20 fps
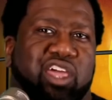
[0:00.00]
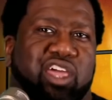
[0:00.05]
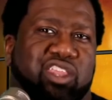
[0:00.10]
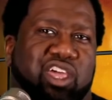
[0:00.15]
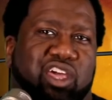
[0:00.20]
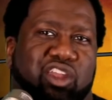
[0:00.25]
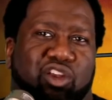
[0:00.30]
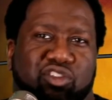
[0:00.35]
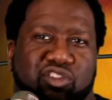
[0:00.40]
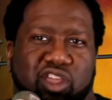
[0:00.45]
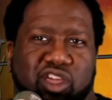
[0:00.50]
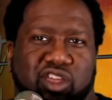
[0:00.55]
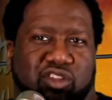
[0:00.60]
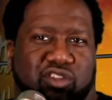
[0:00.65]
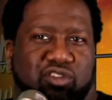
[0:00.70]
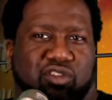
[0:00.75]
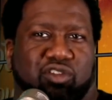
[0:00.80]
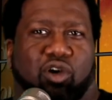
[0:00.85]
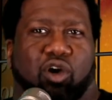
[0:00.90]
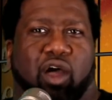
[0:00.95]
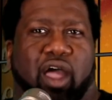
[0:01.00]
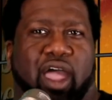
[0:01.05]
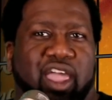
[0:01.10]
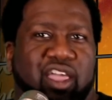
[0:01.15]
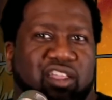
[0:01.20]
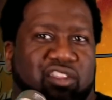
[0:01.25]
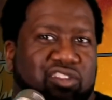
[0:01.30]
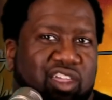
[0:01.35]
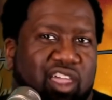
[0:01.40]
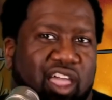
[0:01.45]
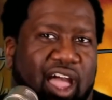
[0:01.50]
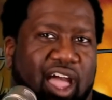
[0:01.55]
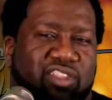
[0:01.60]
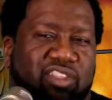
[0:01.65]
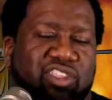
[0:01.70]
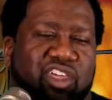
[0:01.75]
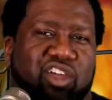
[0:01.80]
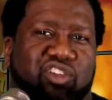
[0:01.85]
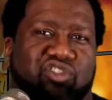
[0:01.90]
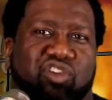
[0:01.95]
That that that auntie
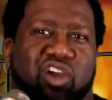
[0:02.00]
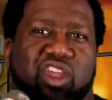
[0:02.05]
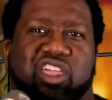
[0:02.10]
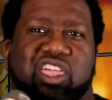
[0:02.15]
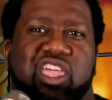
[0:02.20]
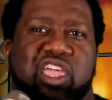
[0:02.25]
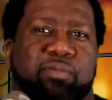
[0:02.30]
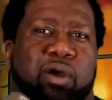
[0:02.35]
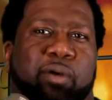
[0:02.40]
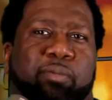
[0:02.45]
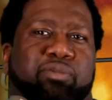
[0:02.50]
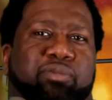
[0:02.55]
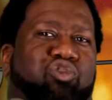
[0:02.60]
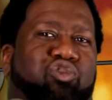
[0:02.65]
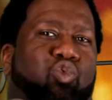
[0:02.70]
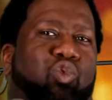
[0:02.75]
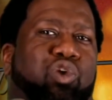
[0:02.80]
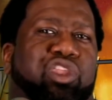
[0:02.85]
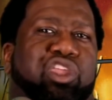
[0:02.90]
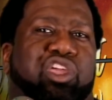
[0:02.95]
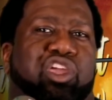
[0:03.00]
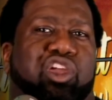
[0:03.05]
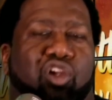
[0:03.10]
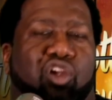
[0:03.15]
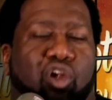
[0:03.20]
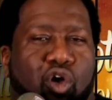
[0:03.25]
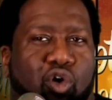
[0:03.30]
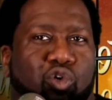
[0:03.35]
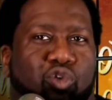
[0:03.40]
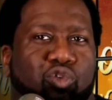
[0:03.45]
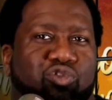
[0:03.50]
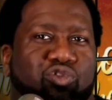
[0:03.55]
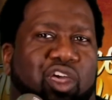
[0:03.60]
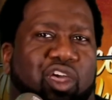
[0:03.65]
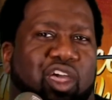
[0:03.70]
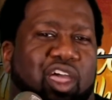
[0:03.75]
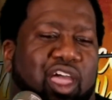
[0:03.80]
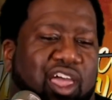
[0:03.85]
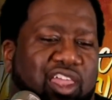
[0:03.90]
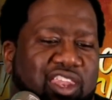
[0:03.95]
out there trying to keep up with the twenty year olds.
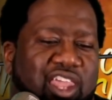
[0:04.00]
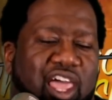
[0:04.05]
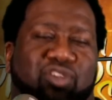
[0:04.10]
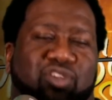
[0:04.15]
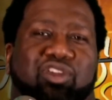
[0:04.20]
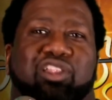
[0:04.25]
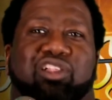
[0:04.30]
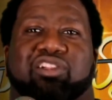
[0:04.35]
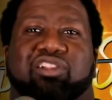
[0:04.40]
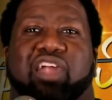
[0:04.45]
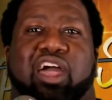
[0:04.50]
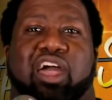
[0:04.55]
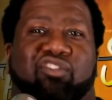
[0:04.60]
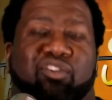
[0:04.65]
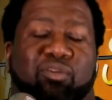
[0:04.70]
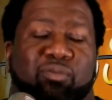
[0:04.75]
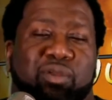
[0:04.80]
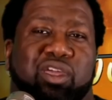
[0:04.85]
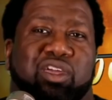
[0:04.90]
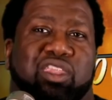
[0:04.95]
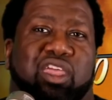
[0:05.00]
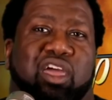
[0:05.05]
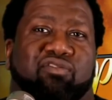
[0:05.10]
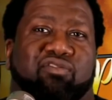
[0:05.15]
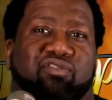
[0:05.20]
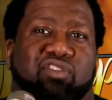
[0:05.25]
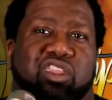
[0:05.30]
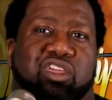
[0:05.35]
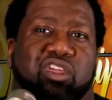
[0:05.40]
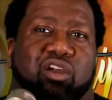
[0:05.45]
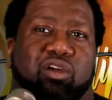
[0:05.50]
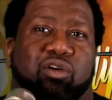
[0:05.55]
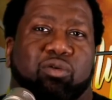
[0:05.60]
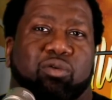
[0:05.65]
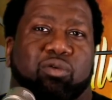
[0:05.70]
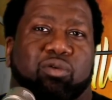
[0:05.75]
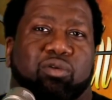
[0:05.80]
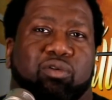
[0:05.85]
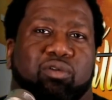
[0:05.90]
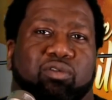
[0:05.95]
That's what it looked like for me in that video
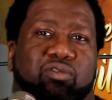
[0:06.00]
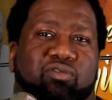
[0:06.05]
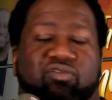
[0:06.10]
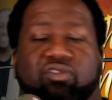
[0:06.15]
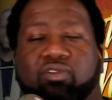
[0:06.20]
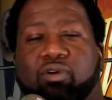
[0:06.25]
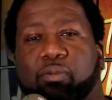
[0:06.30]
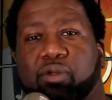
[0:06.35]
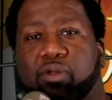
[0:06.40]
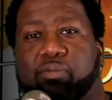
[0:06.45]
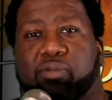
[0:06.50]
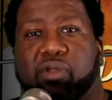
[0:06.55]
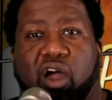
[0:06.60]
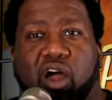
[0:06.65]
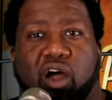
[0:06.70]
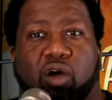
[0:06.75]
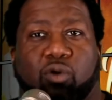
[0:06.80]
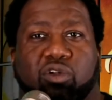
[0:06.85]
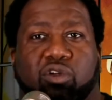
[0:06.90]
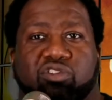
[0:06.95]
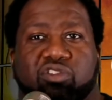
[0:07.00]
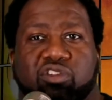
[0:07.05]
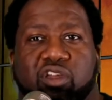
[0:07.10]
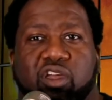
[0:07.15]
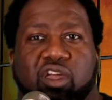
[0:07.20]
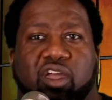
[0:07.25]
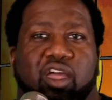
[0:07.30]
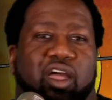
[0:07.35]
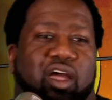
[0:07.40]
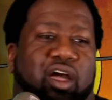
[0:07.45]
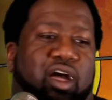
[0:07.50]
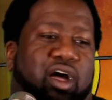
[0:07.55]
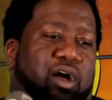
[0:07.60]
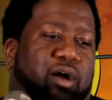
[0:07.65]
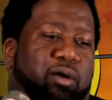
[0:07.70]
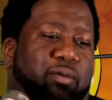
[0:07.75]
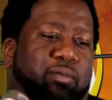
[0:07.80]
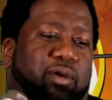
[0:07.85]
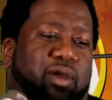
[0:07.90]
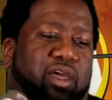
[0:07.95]
for me to be on with you.
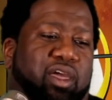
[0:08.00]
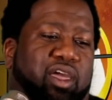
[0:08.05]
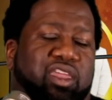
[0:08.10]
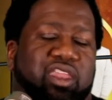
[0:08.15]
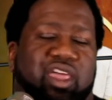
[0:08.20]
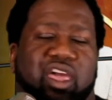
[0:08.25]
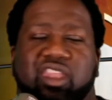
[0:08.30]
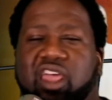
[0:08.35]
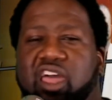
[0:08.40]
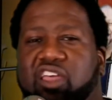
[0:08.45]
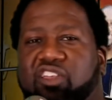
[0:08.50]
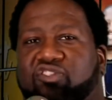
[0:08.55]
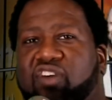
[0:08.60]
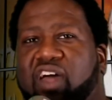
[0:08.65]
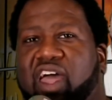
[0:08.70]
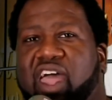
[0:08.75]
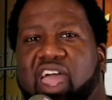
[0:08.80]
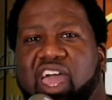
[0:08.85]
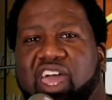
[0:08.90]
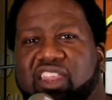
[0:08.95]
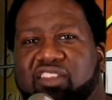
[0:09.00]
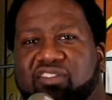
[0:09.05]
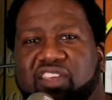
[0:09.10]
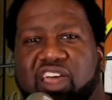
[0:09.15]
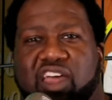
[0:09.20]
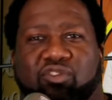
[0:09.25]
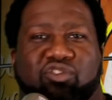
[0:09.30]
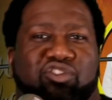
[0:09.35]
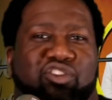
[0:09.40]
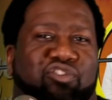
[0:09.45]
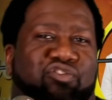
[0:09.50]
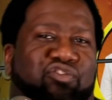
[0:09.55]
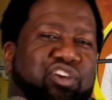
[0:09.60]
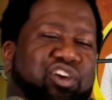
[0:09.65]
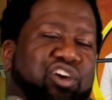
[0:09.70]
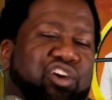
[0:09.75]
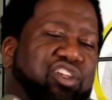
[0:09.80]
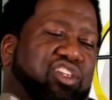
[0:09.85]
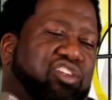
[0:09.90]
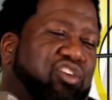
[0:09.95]
Um, and, and that's fine. and that's what she
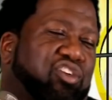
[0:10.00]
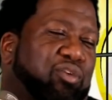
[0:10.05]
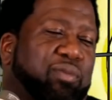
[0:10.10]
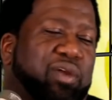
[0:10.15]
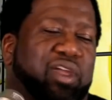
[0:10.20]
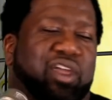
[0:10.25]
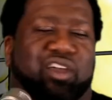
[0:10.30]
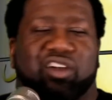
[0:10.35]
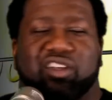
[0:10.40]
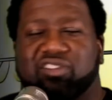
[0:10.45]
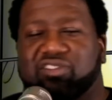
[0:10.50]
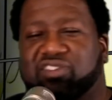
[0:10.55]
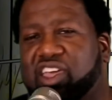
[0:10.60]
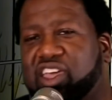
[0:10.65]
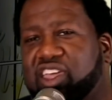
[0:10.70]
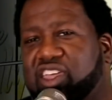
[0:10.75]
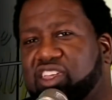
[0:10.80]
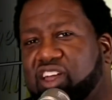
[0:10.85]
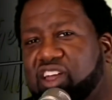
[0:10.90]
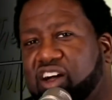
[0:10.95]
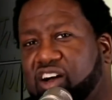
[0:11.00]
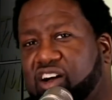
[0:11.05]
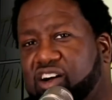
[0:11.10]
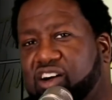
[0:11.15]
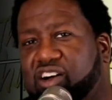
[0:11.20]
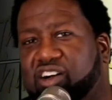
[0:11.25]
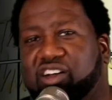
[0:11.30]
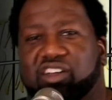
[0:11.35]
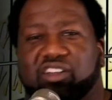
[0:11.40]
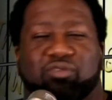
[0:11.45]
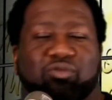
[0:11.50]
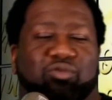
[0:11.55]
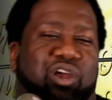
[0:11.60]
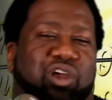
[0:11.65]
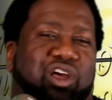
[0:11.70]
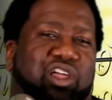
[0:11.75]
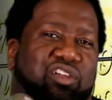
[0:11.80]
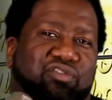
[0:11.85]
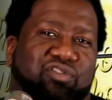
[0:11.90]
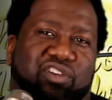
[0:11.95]
feels is going to make her stay young and
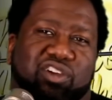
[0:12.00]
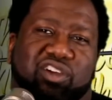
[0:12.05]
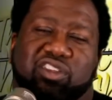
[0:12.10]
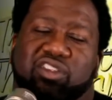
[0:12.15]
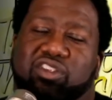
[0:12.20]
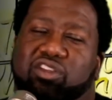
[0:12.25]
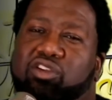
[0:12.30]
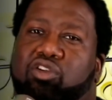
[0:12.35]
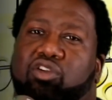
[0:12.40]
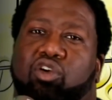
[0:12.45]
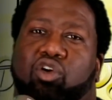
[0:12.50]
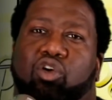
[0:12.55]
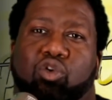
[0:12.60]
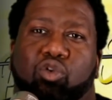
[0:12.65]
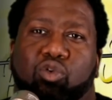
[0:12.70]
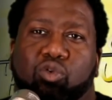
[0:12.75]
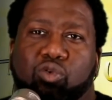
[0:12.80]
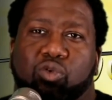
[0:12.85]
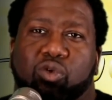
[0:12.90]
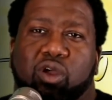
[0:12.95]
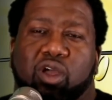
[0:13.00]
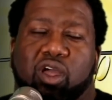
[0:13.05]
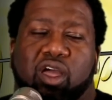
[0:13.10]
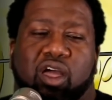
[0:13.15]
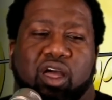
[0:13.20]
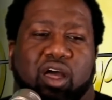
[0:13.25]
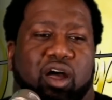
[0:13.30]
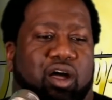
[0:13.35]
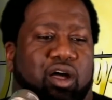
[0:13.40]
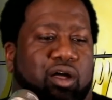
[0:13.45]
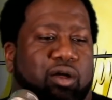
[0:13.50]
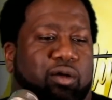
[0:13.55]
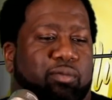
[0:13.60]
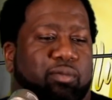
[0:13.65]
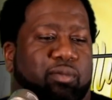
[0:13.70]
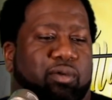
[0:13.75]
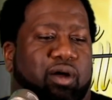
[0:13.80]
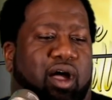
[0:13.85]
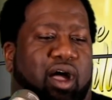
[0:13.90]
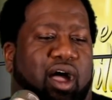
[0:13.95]
relevant, cool.
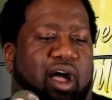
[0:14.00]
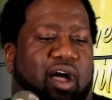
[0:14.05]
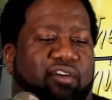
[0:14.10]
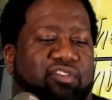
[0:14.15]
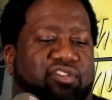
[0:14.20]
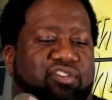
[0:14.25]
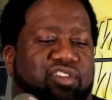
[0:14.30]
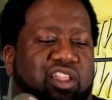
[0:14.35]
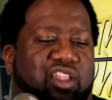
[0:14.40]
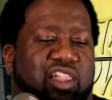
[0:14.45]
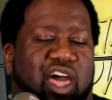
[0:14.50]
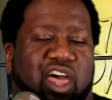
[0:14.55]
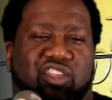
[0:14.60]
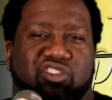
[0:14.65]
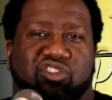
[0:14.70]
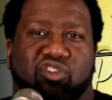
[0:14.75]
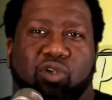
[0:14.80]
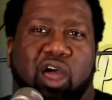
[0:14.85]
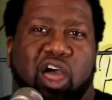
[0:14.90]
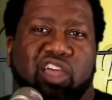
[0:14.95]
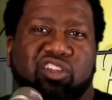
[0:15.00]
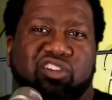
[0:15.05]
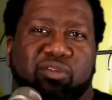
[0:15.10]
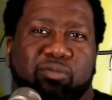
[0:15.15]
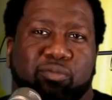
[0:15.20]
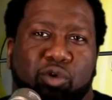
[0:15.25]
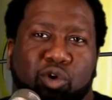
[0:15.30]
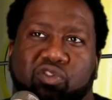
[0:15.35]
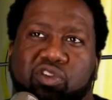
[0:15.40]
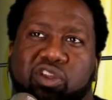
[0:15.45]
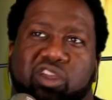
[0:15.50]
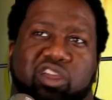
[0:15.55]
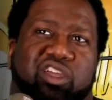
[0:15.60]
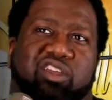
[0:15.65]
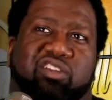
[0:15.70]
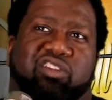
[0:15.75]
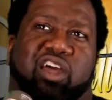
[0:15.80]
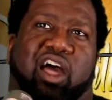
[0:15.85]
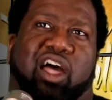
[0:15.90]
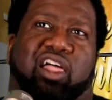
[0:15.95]
Um, I, have seen a lot of Taraji
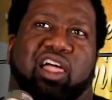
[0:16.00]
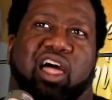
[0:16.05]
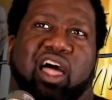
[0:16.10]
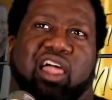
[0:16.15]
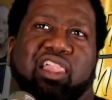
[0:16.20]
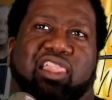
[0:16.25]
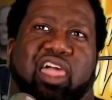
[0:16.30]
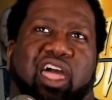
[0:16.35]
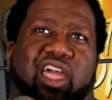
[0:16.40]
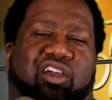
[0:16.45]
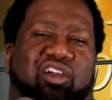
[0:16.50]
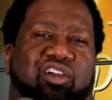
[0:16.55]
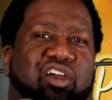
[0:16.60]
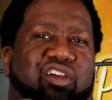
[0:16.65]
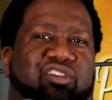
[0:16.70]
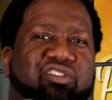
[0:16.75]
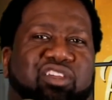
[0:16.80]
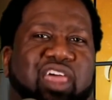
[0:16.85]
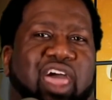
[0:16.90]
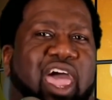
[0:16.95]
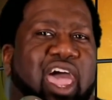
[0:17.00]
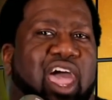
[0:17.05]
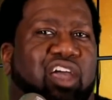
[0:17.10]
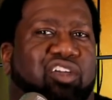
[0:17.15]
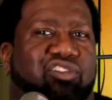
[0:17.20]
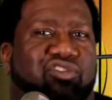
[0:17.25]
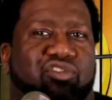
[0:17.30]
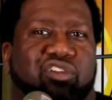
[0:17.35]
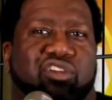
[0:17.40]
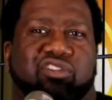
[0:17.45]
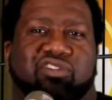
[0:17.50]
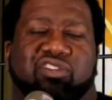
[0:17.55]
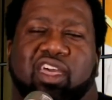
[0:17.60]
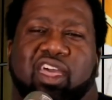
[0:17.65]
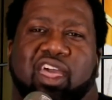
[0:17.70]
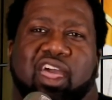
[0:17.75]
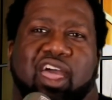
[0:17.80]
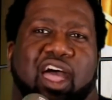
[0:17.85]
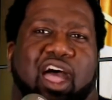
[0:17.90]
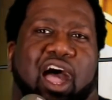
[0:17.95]
movies. I, I, like her as an actress.
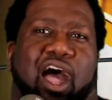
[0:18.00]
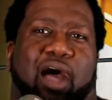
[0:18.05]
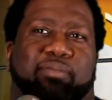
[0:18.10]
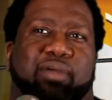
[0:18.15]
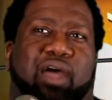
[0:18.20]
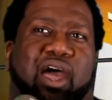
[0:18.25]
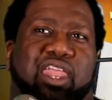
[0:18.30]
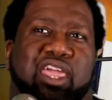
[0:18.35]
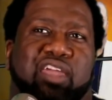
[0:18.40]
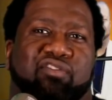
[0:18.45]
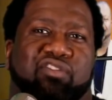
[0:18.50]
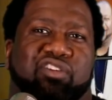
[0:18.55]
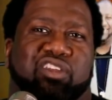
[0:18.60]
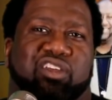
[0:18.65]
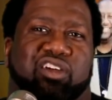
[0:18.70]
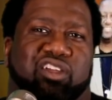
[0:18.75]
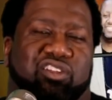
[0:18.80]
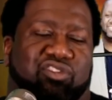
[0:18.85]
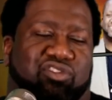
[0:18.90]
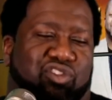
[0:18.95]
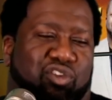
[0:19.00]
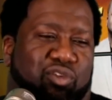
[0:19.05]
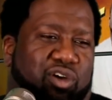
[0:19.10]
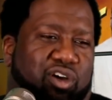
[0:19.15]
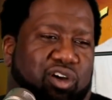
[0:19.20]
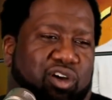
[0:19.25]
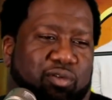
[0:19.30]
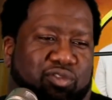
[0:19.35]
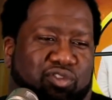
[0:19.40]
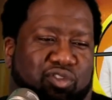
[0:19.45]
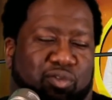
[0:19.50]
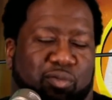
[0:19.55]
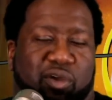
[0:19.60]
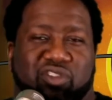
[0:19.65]
I'm not even so uh, so